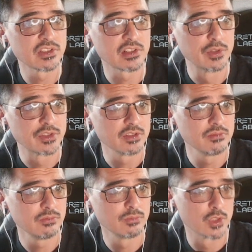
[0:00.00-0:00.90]
closer,
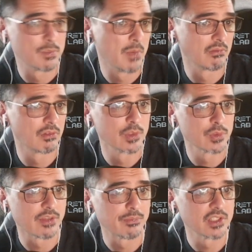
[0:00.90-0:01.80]
which might reveal
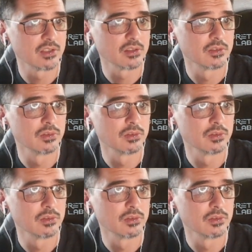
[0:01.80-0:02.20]
something.